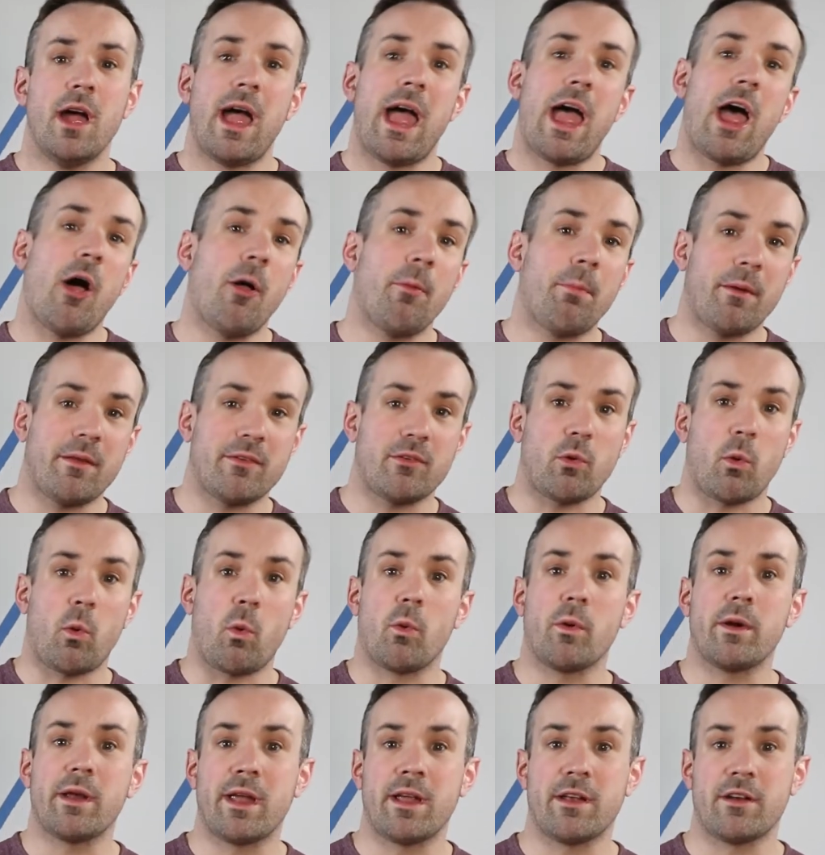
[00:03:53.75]
help us
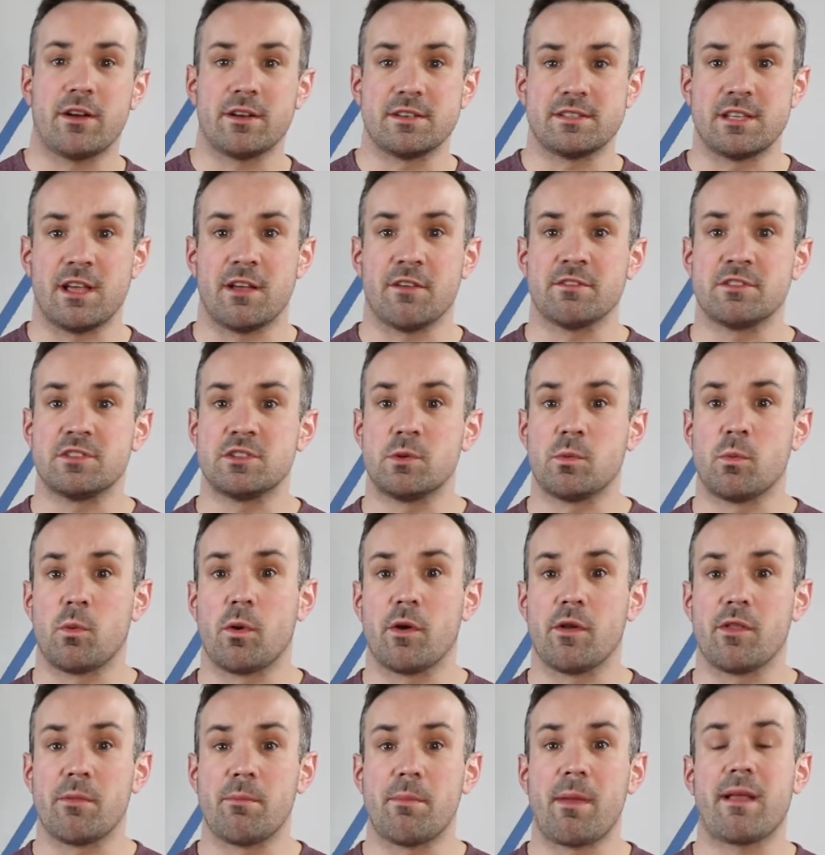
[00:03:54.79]
orient ourselves
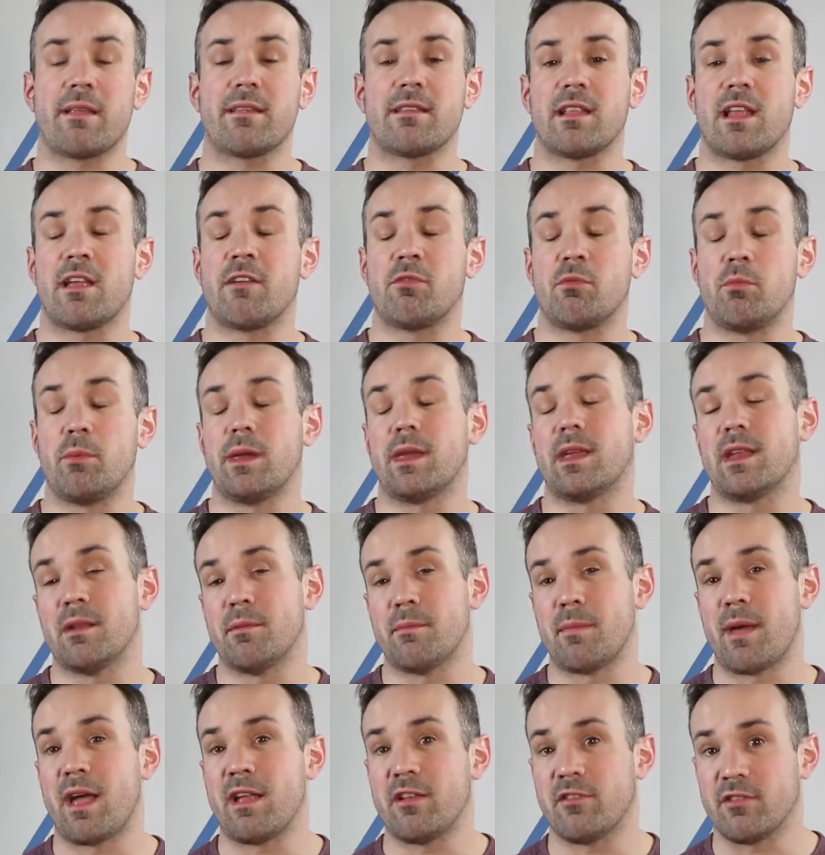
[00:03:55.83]
toward the best life we can
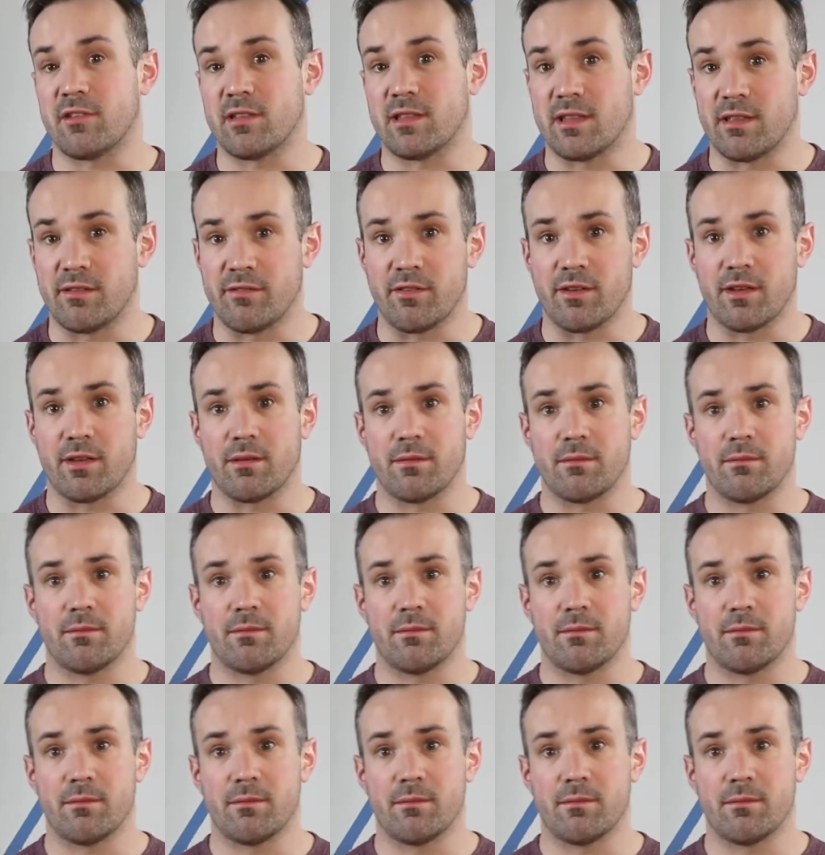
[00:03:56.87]
imagine living.